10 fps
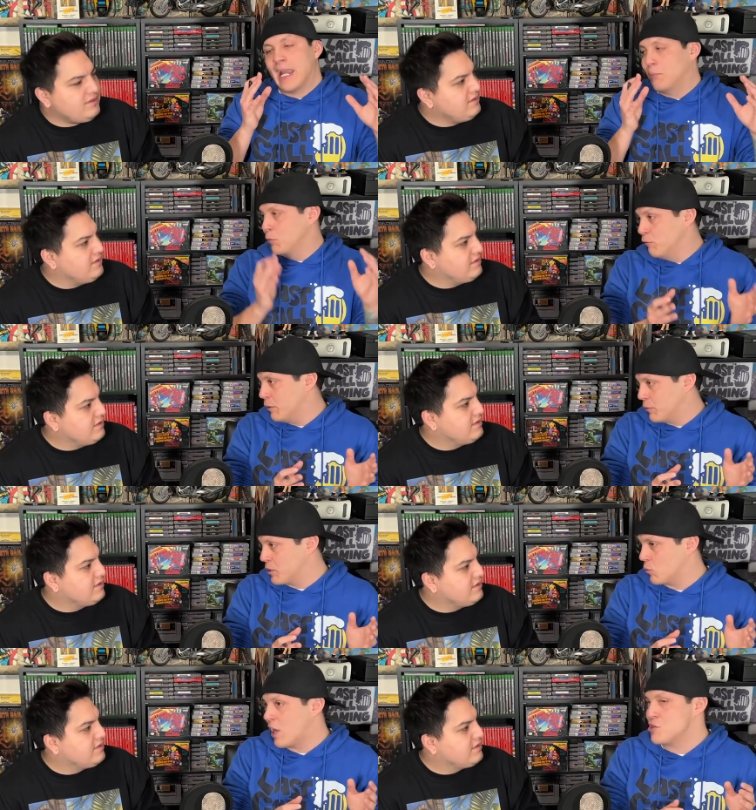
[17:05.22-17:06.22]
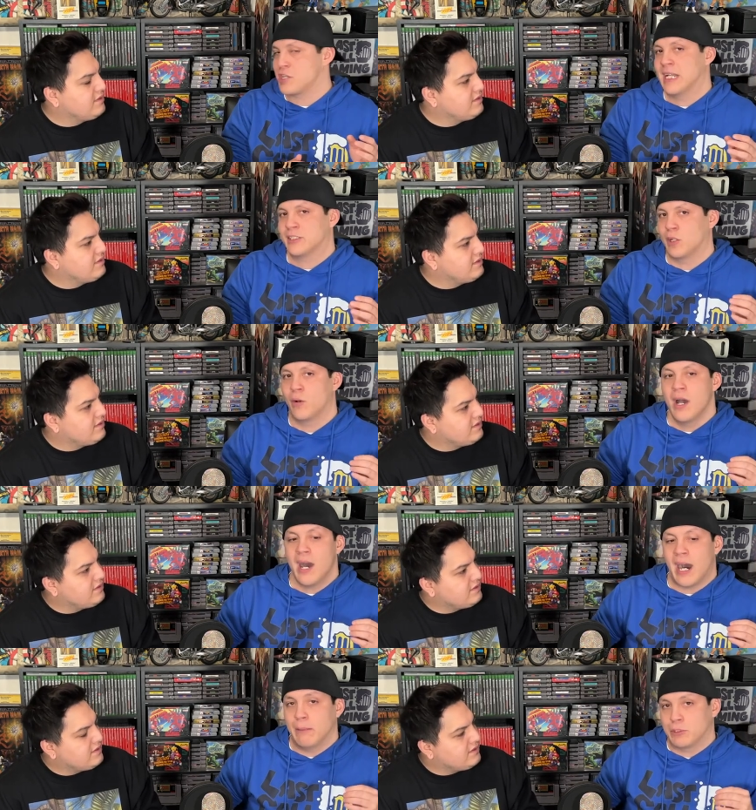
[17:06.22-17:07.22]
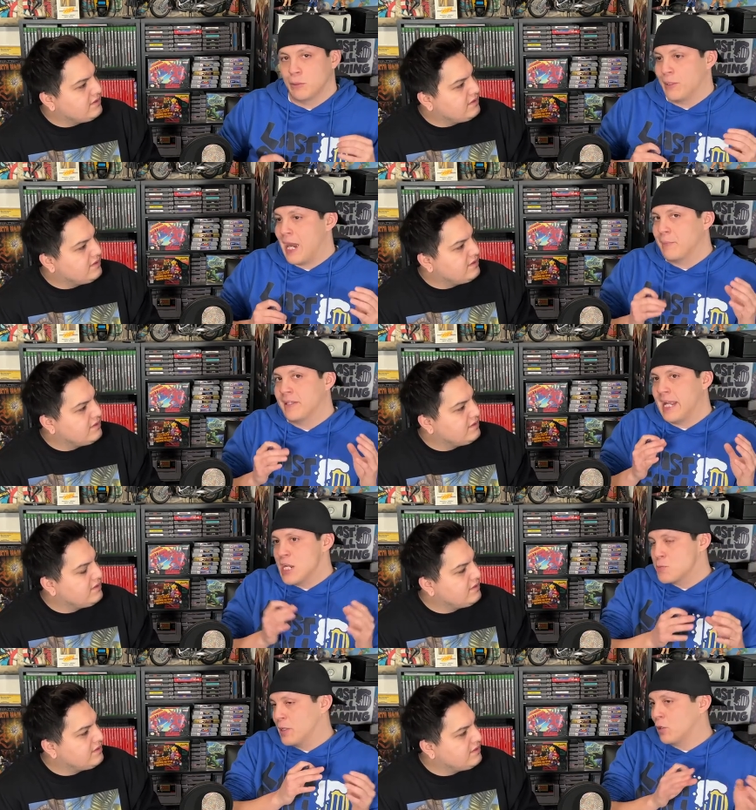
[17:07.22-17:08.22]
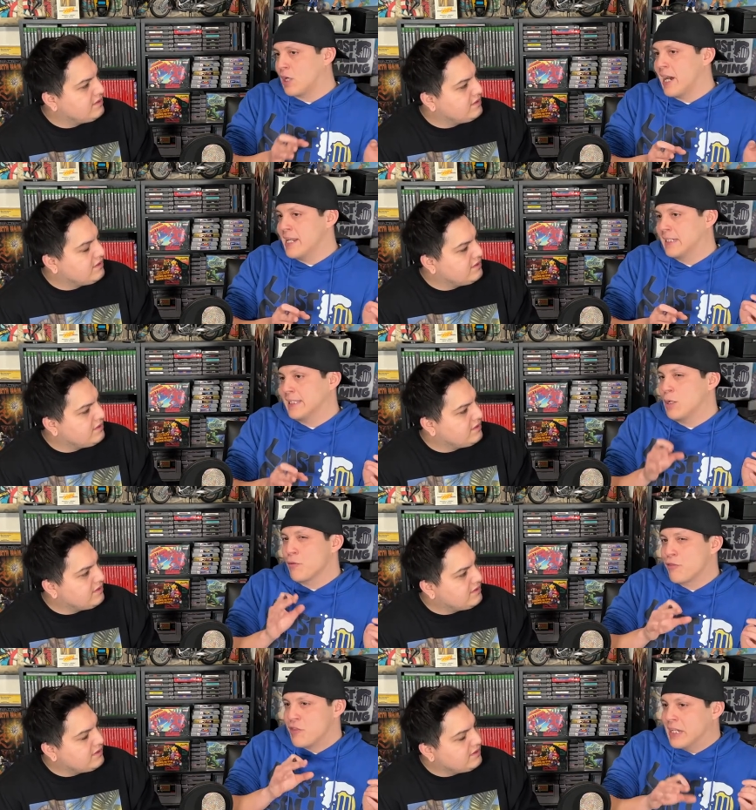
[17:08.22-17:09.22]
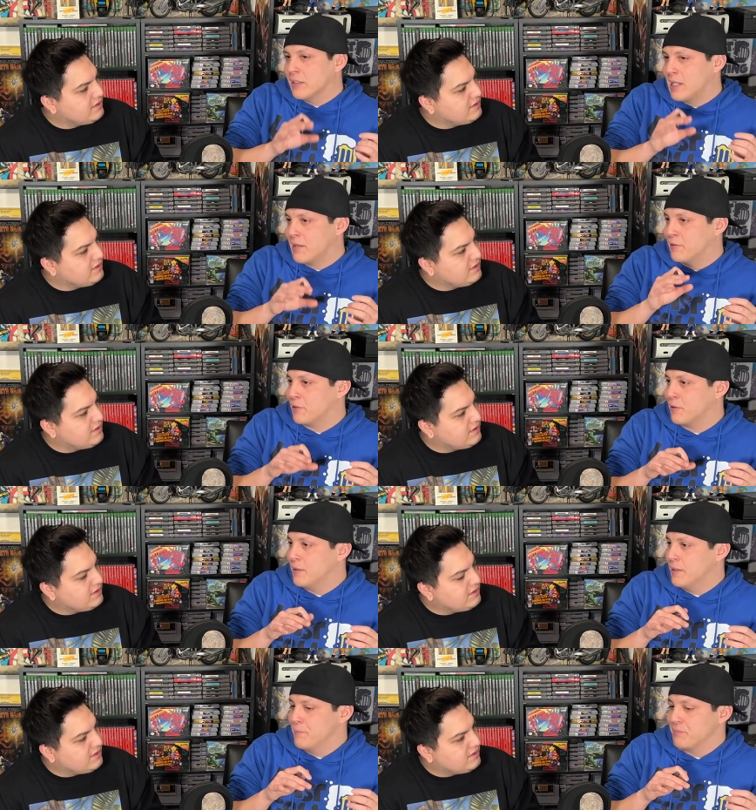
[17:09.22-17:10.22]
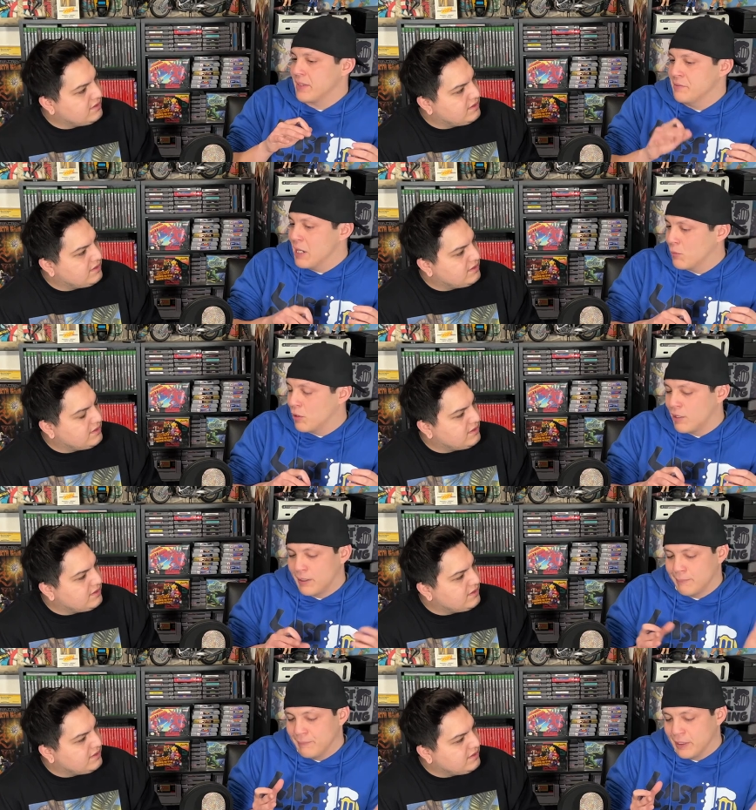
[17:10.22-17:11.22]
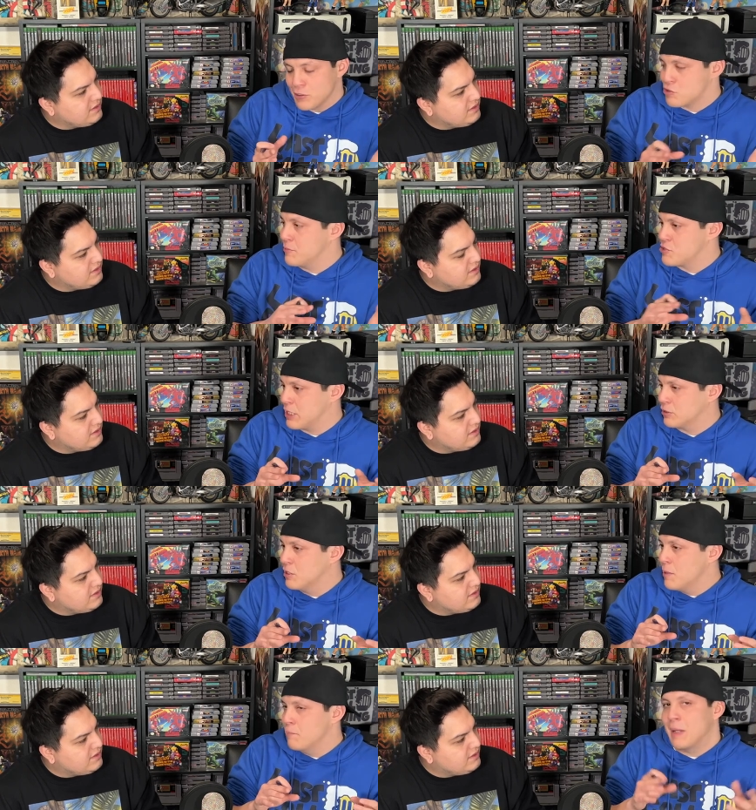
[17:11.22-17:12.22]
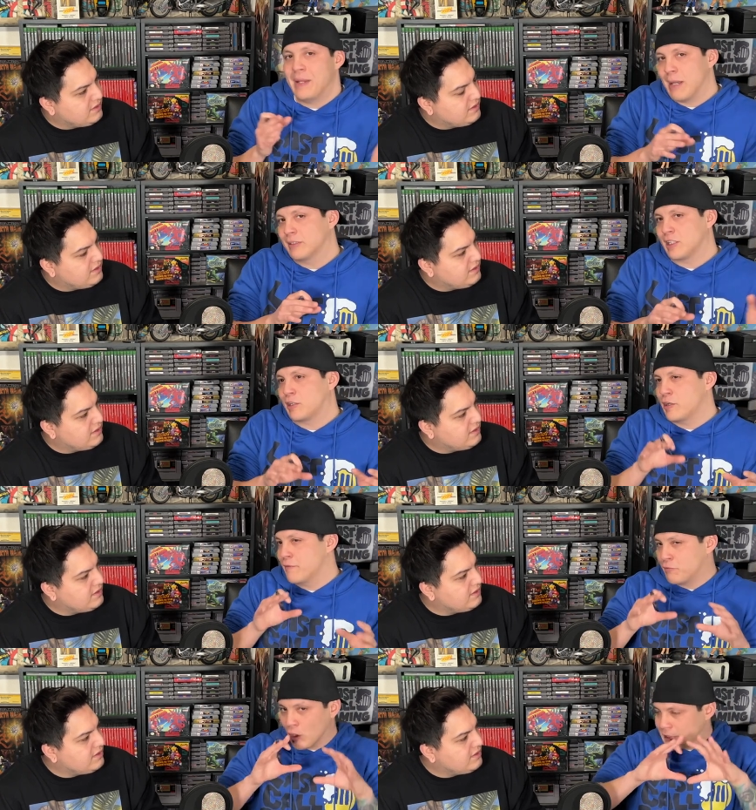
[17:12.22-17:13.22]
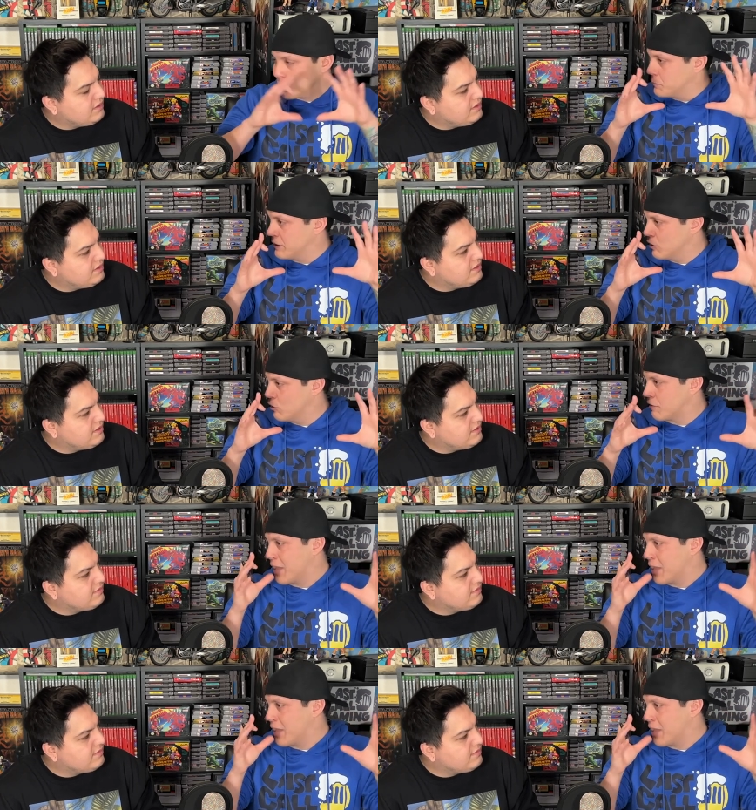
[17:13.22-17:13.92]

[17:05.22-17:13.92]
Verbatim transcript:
Speaker 1: a movie when you're watching it. So I'm super happy that HBO got it because I don't think a lot of other net um, you know streaming channels, maybe Amazon, could have done something that looked